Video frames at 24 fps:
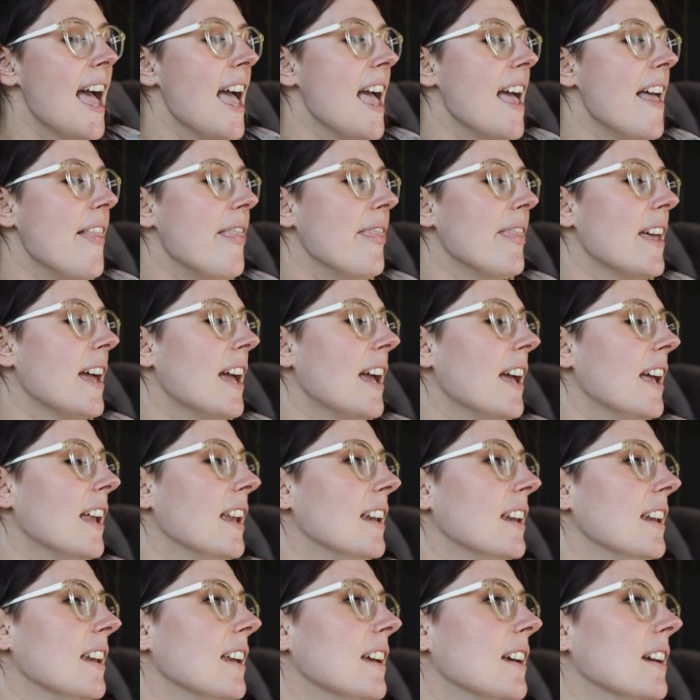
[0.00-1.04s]
and
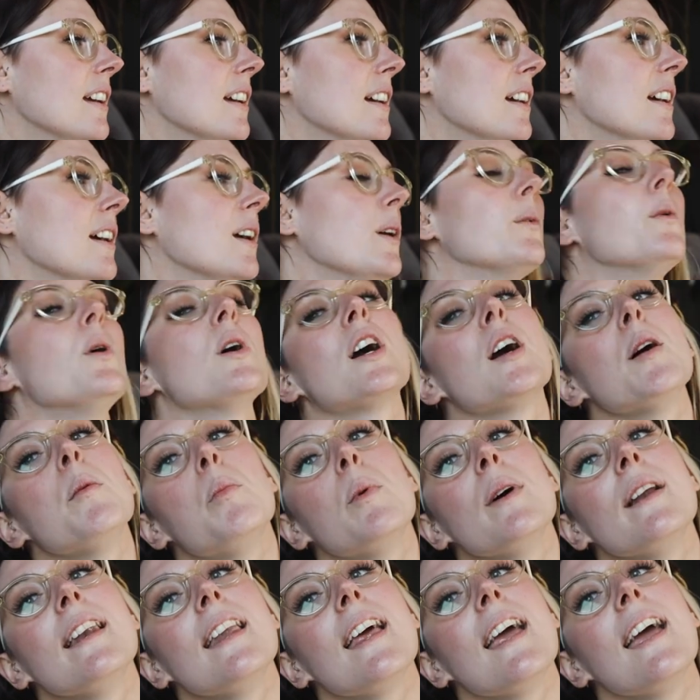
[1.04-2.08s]
then I woke
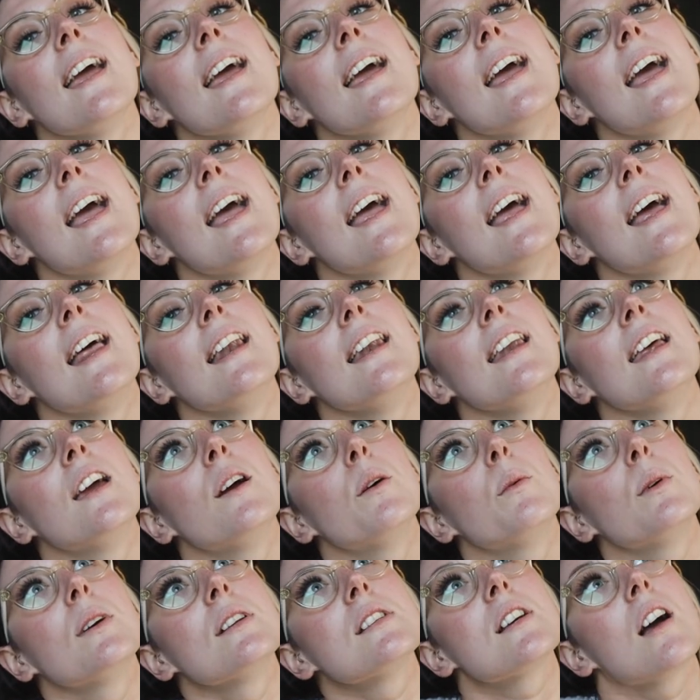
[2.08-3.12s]
up one day and
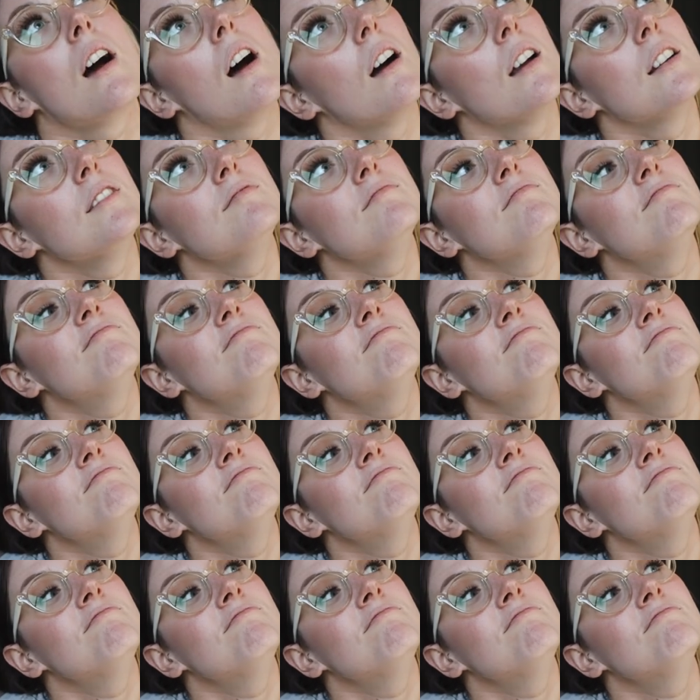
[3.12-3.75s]
it was gone.